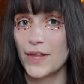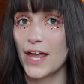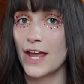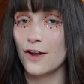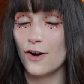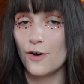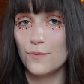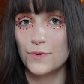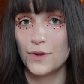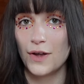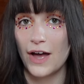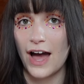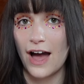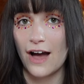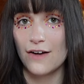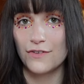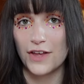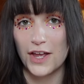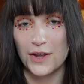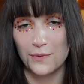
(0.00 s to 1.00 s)
I hope you
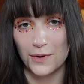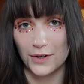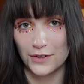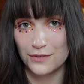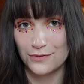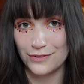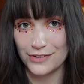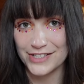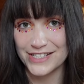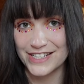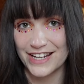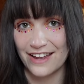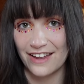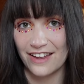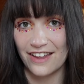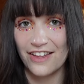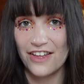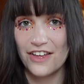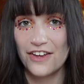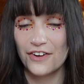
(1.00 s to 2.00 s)
have a wonderful
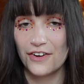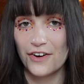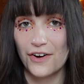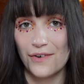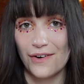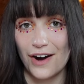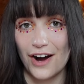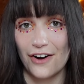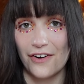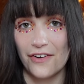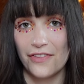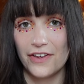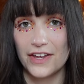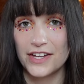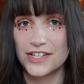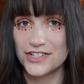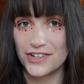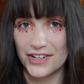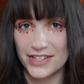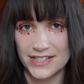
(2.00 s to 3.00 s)
day. Go out,
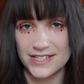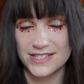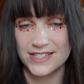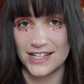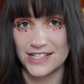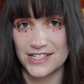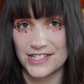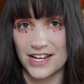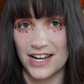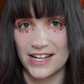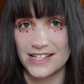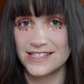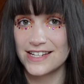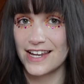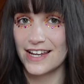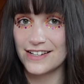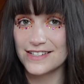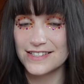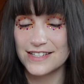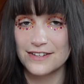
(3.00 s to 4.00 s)
enjoy the sunshine,
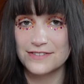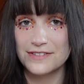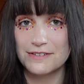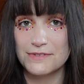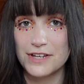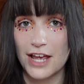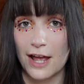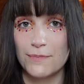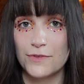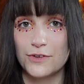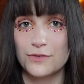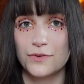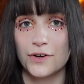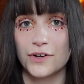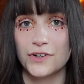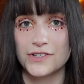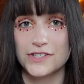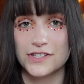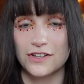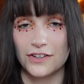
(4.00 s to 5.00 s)
take yourself some time to
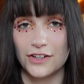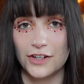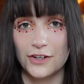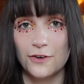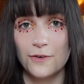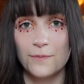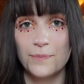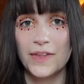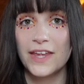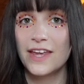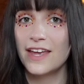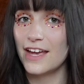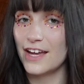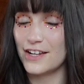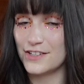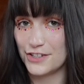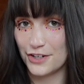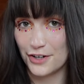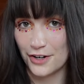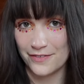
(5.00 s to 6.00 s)
focus on you
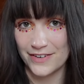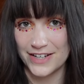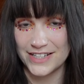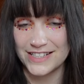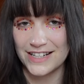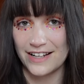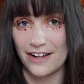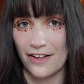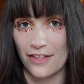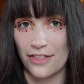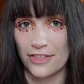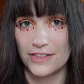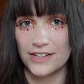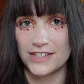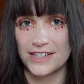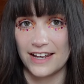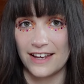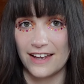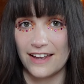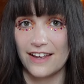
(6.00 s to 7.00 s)
and your mental health
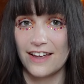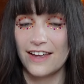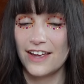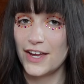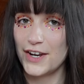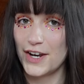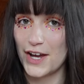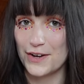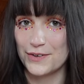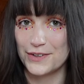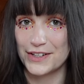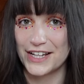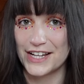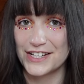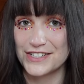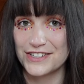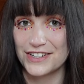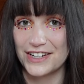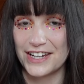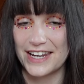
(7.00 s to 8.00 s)
today, and I will
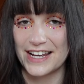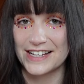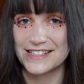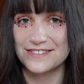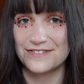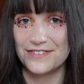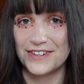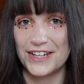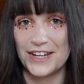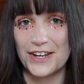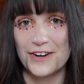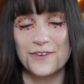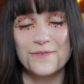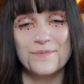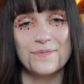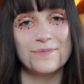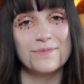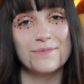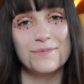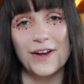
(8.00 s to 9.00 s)
catch you in the next video.
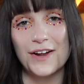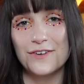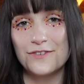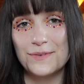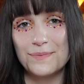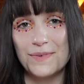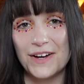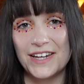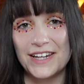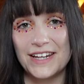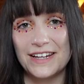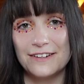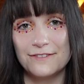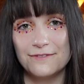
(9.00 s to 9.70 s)
Bye, everybody.